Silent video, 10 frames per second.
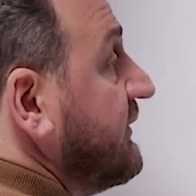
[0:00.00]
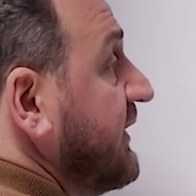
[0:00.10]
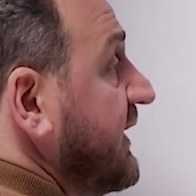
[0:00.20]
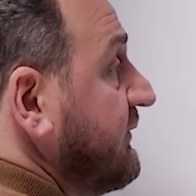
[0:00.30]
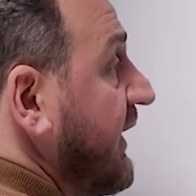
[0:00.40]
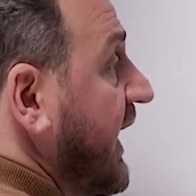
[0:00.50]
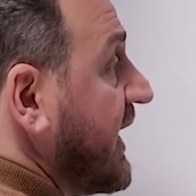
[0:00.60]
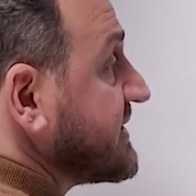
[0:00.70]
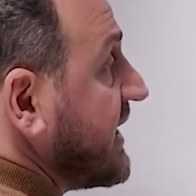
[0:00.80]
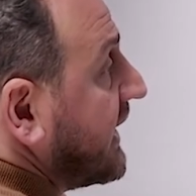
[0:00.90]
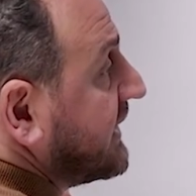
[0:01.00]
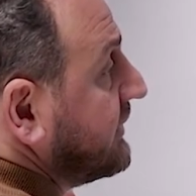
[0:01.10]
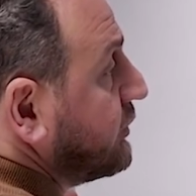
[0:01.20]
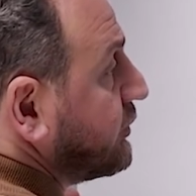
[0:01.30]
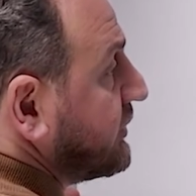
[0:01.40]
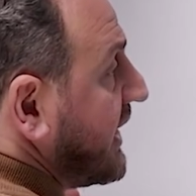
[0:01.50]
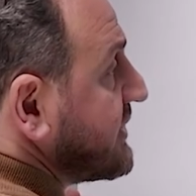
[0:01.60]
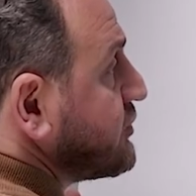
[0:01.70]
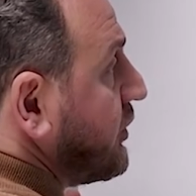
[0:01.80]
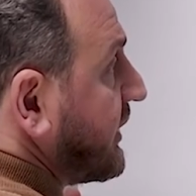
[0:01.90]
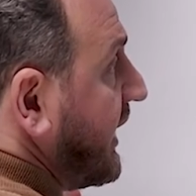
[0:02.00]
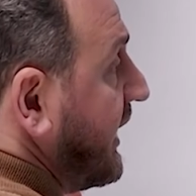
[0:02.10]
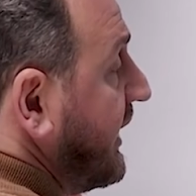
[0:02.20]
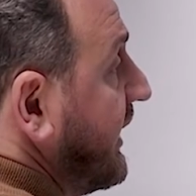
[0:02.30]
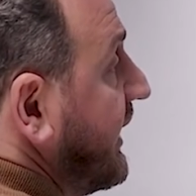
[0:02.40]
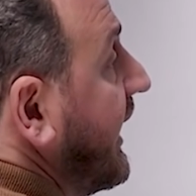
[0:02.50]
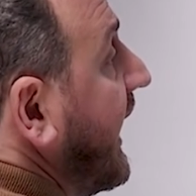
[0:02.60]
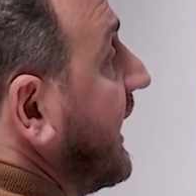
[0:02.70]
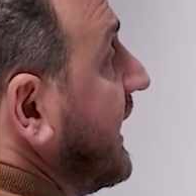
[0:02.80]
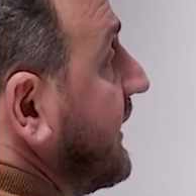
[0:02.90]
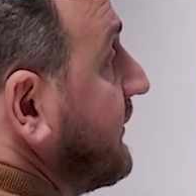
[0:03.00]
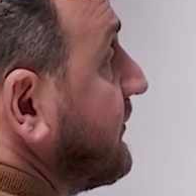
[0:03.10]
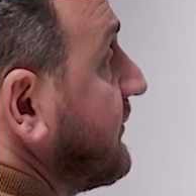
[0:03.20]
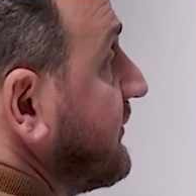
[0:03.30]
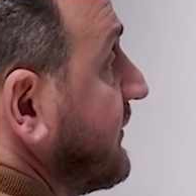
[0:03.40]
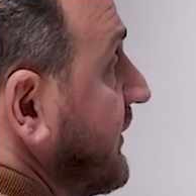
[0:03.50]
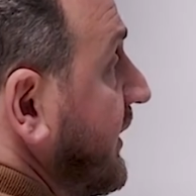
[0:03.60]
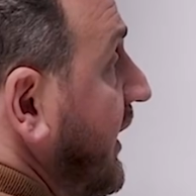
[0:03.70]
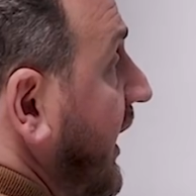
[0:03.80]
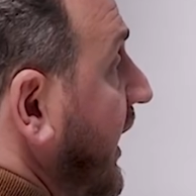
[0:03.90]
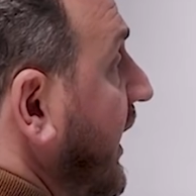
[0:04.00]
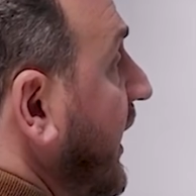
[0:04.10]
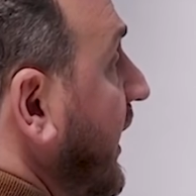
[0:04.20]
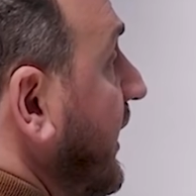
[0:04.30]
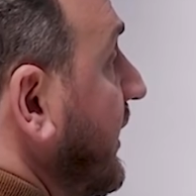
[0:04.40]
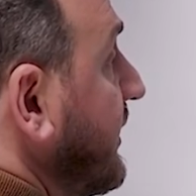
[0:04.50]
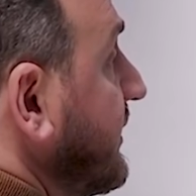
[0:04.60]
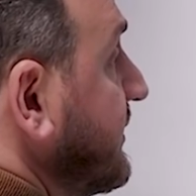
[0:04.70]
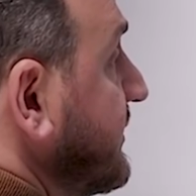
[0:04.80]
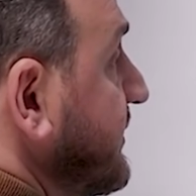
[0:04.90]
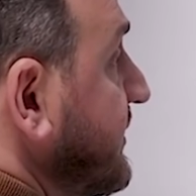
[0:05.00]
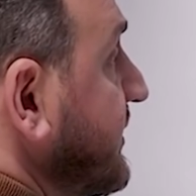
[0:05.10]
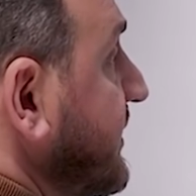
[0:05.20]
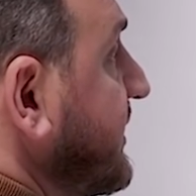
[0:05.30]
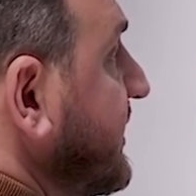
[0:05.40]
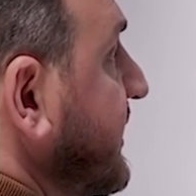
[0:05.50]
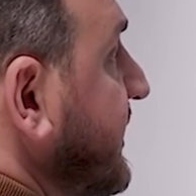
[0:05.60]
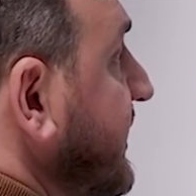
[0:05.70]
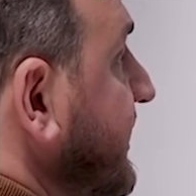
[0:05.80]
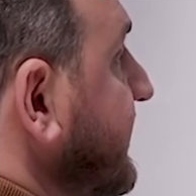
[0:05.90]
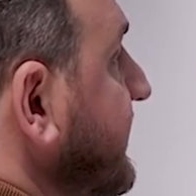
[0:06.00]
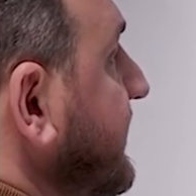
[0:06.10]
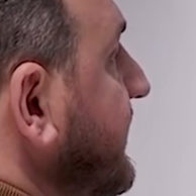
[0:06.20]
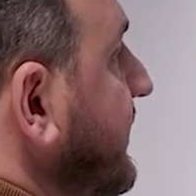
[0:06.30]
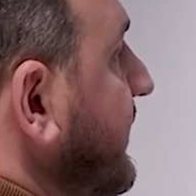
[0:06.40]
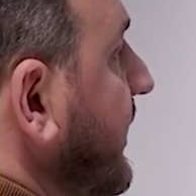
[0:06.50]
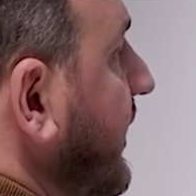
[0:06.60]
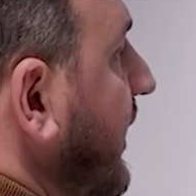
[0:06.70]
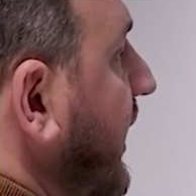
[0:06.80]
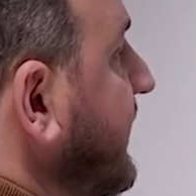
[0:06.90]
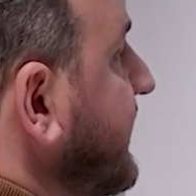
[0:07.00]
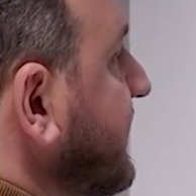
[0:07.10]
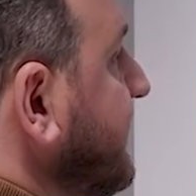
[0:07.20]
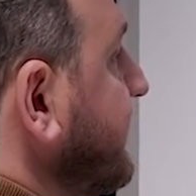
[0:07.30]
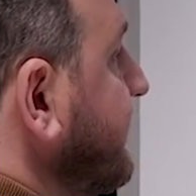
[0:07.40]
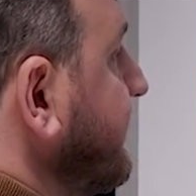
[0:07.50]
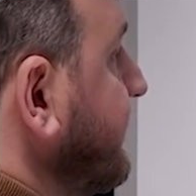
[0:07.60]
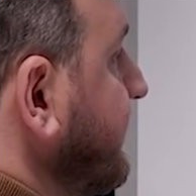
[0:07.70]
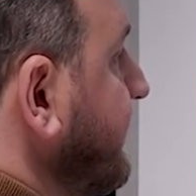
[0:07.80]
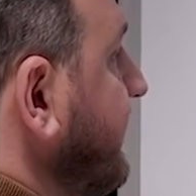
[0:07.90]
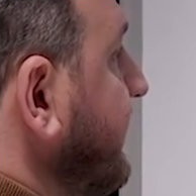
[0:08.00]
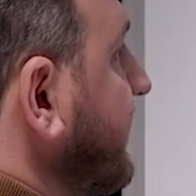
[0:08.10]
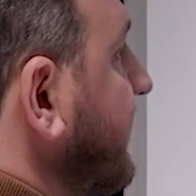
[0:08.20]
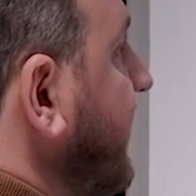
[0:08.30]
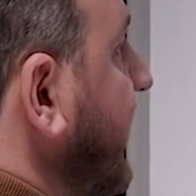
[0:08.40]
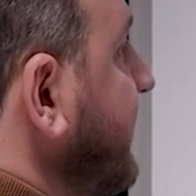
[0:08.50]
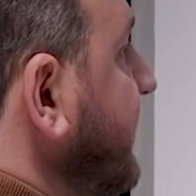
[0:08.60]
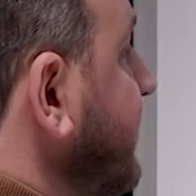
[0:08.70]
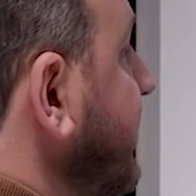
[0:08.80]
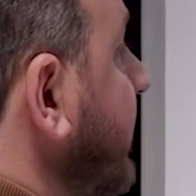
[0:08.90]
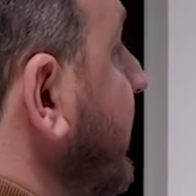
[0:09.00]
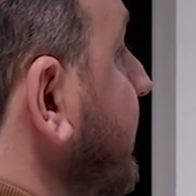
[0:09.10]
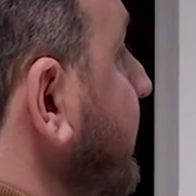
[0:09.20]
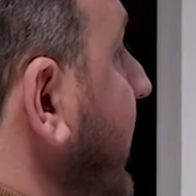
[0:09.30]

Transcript: What happens if there are the letters Elif, Ha, Kh, Ayn, Ghayn, and